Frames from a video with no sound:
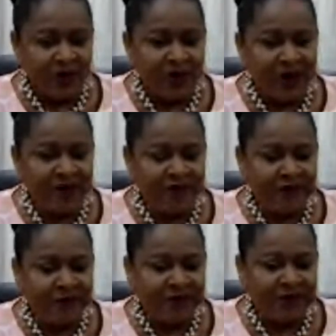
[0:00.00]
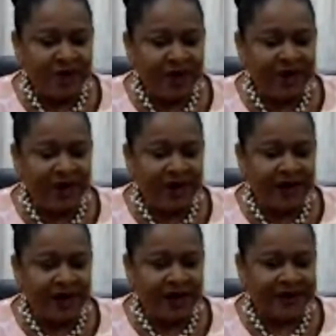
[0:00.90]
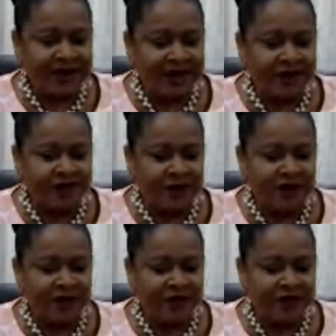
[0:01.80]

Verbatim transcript: well, for me, I as a lecturer,